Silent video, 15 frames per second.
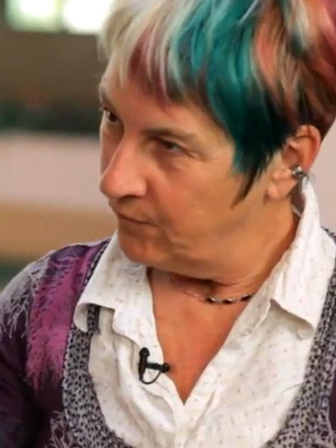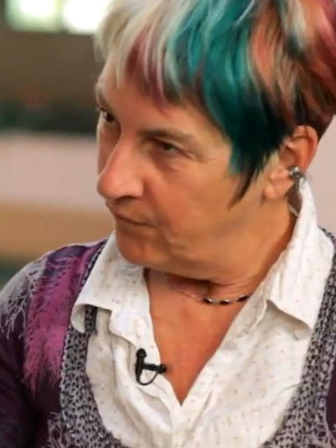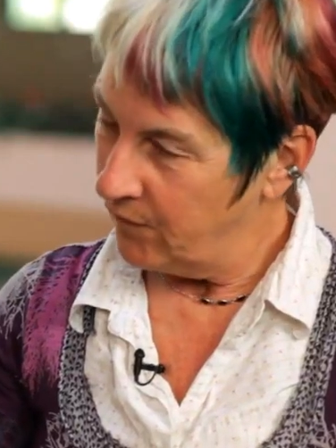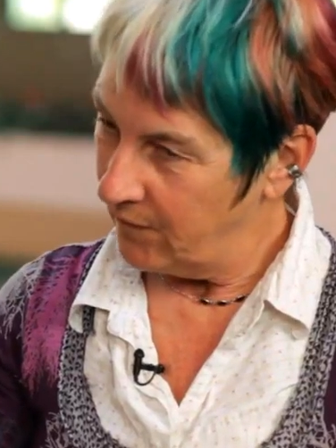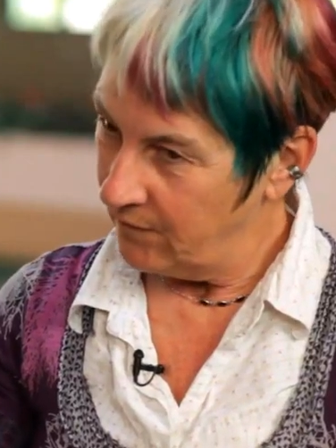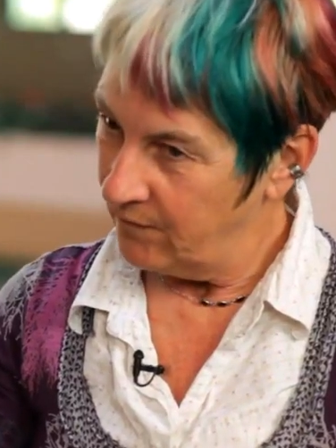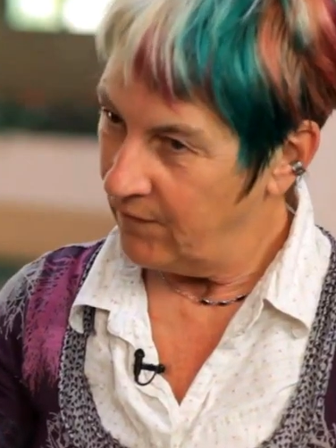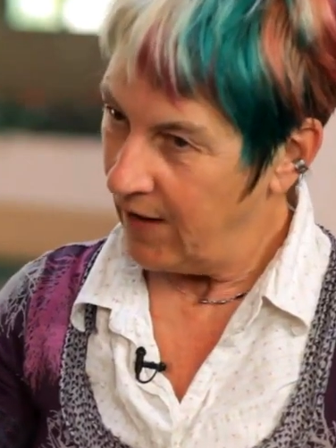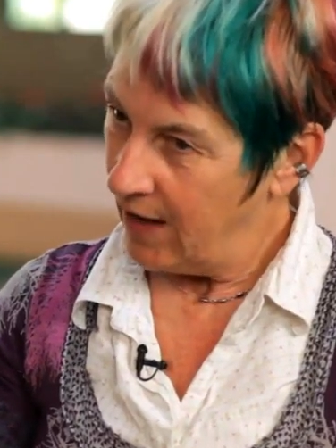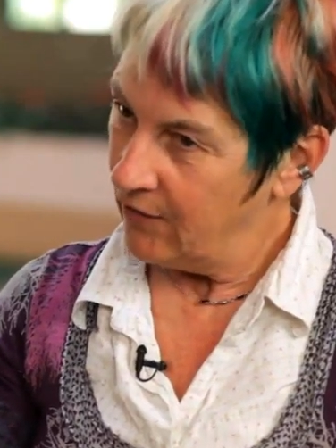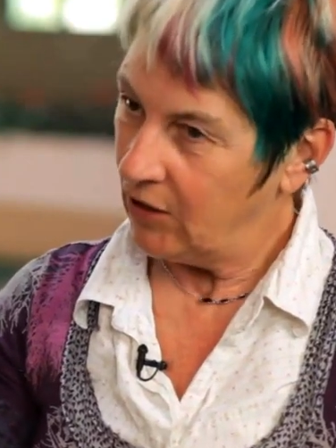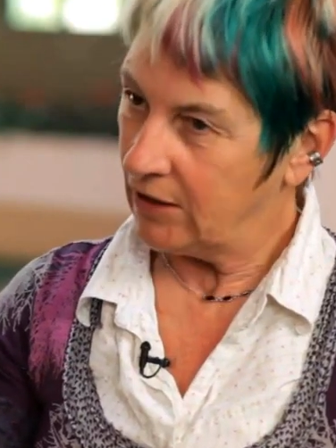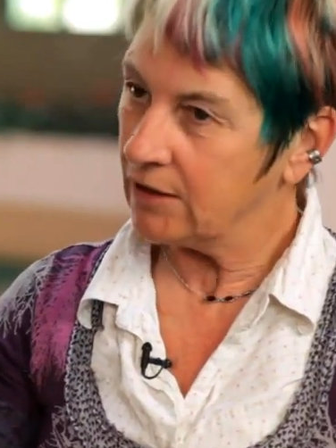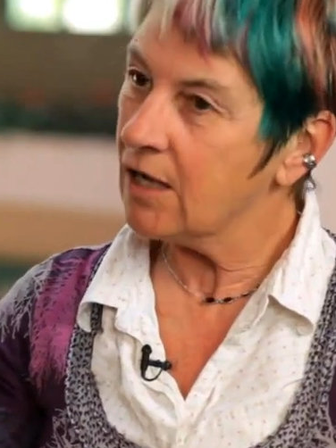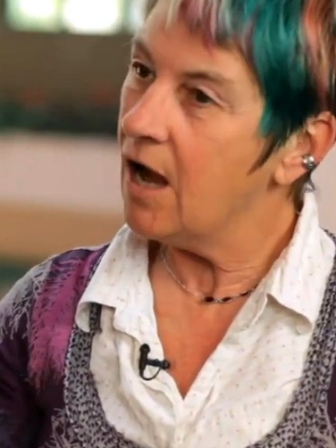
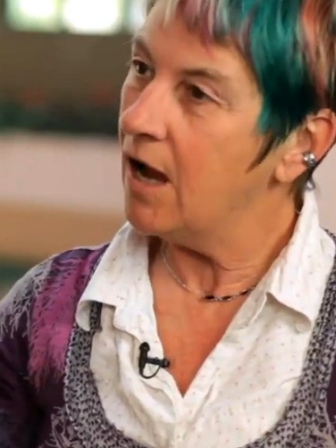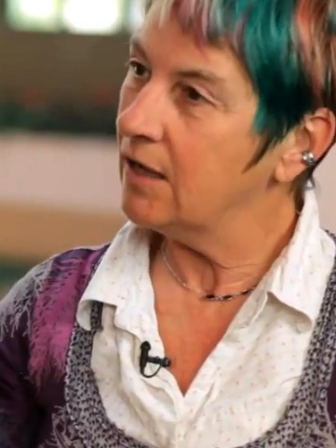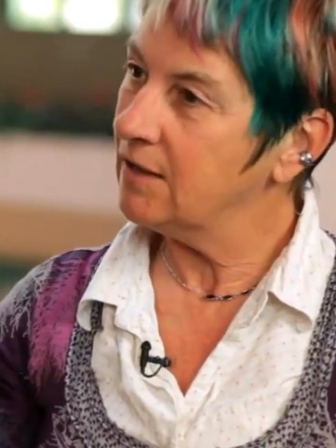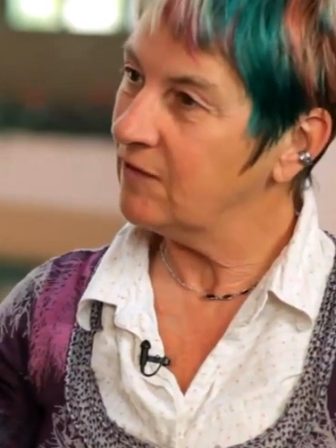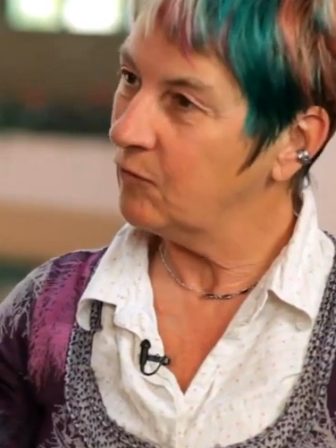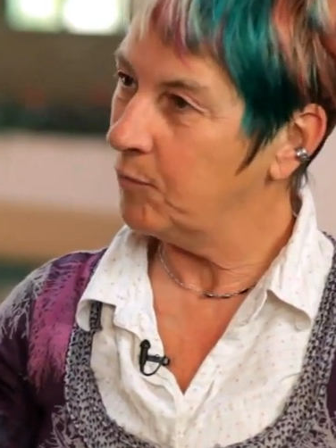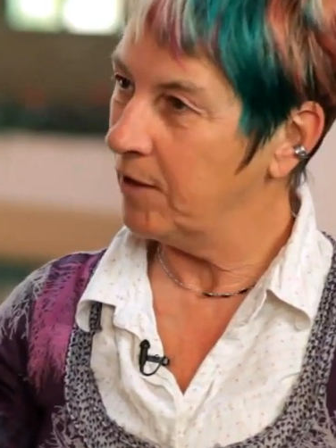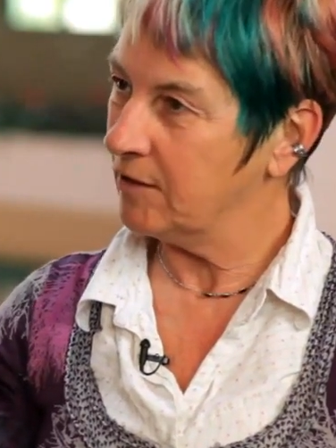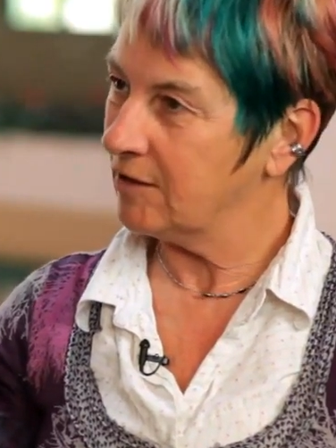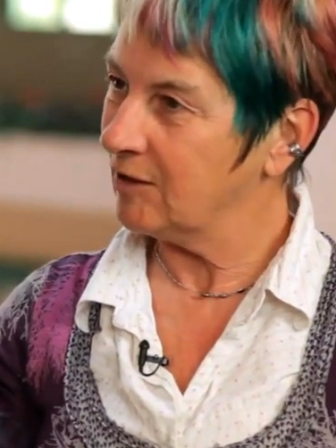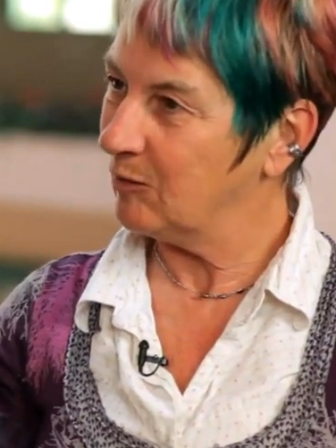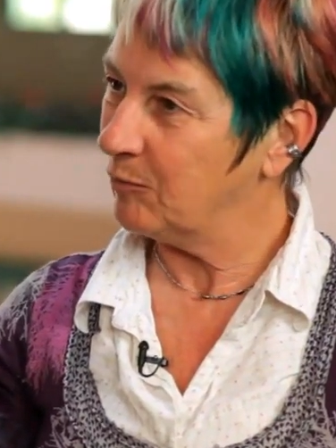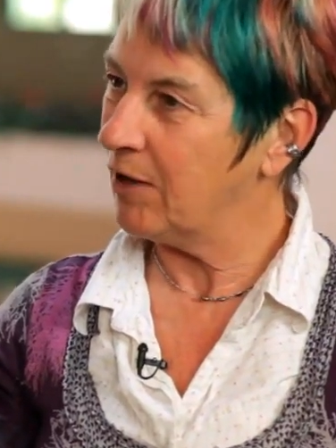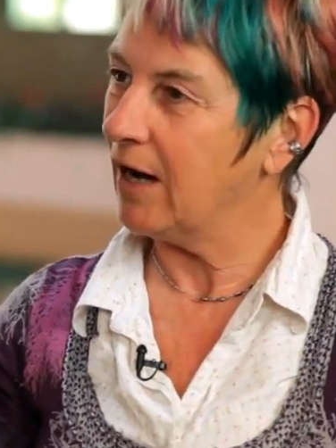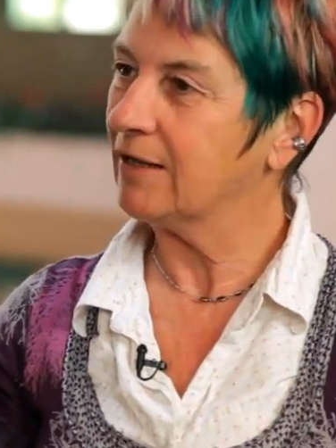various kinds of
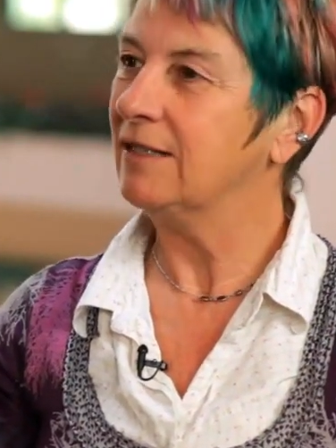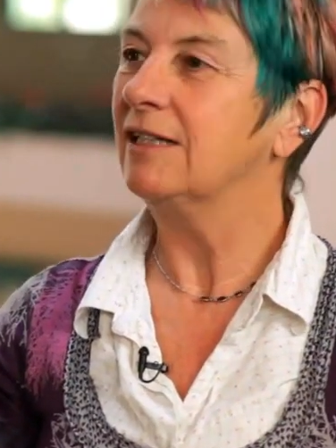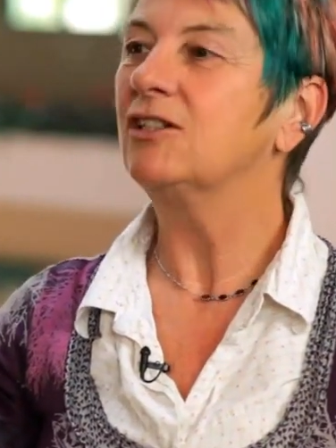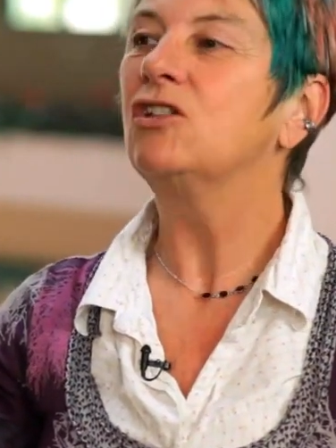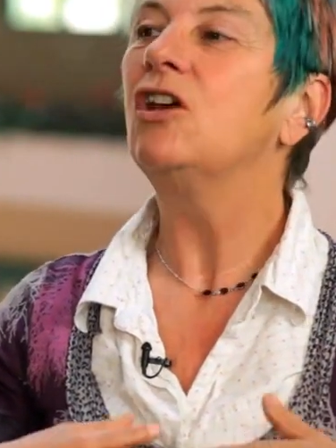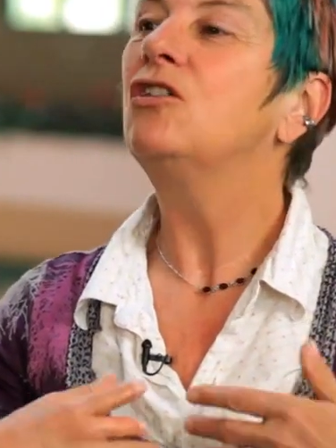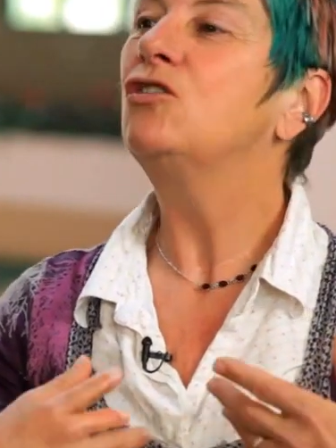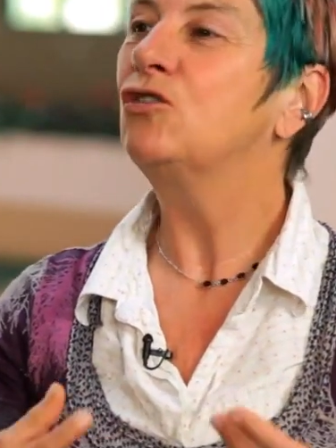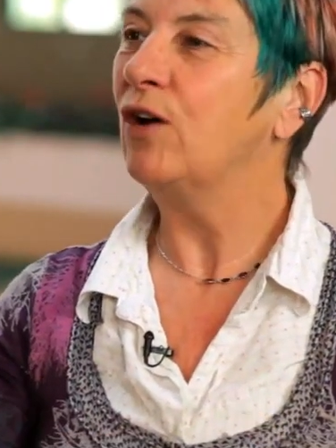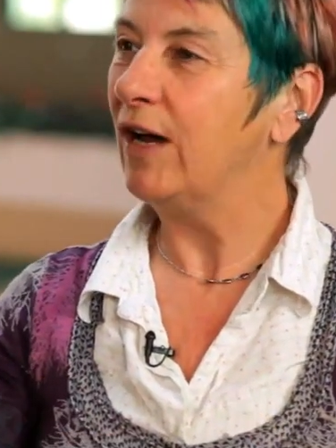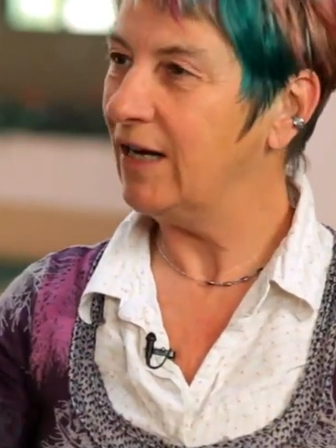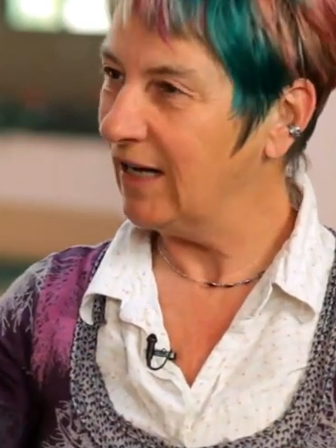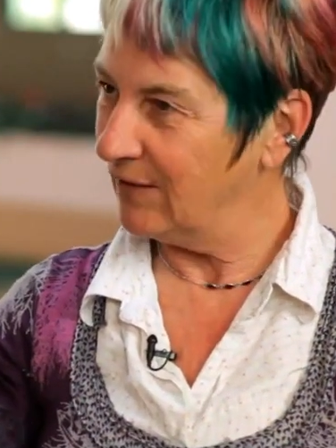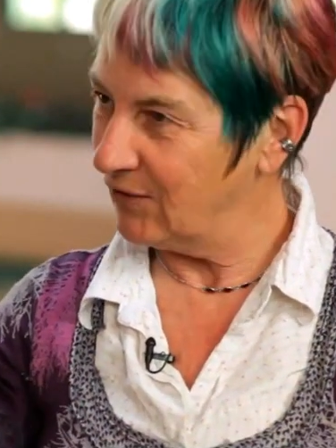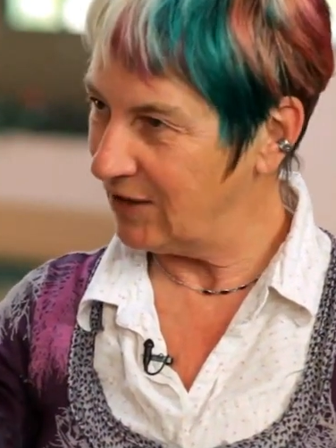personal practice,
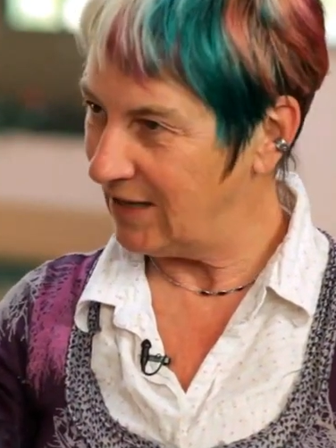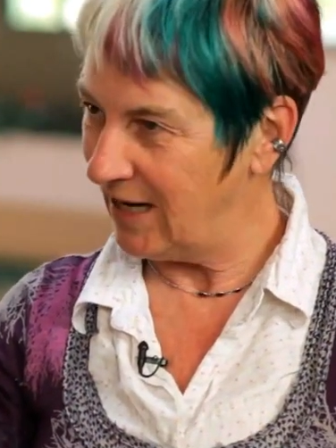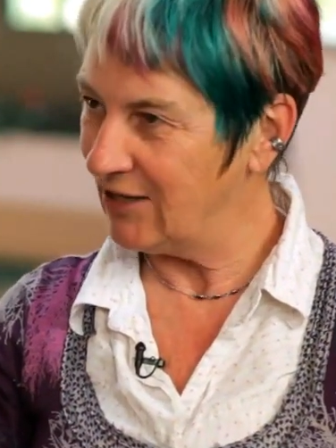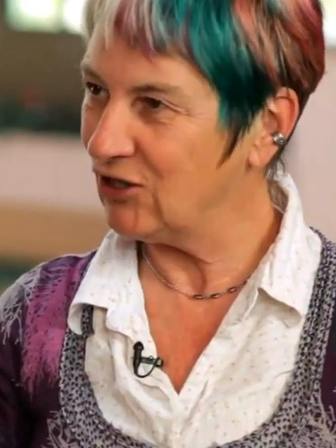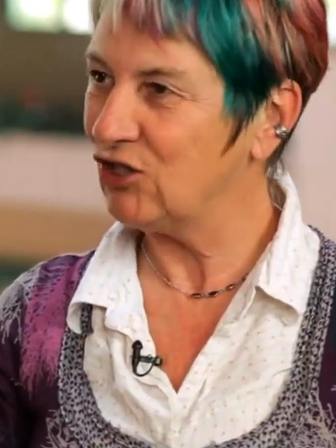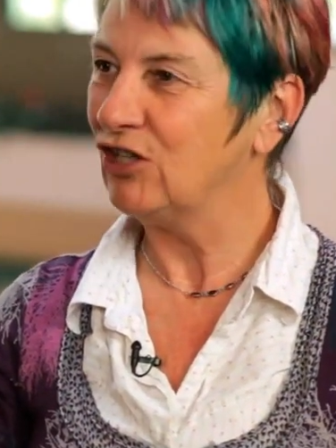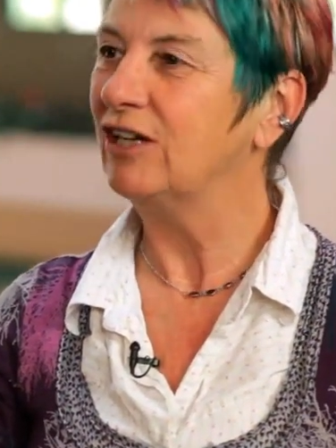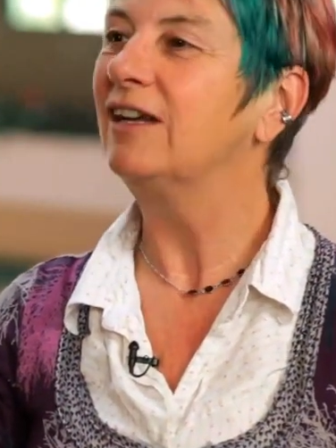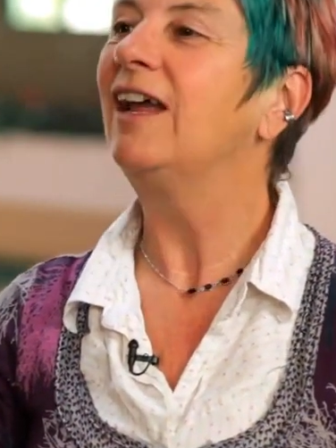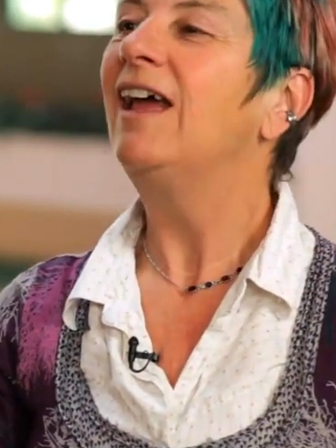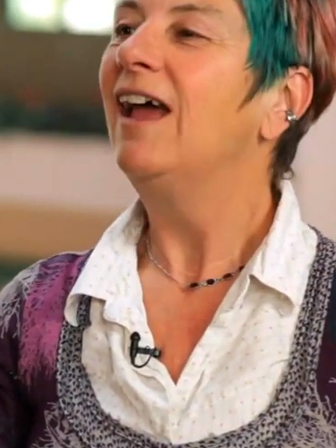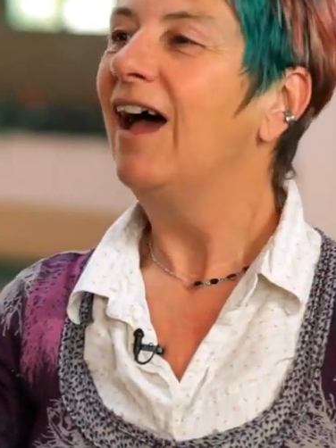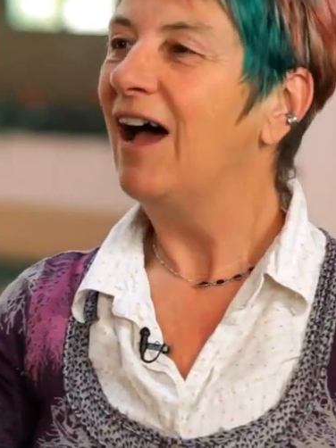training of attention,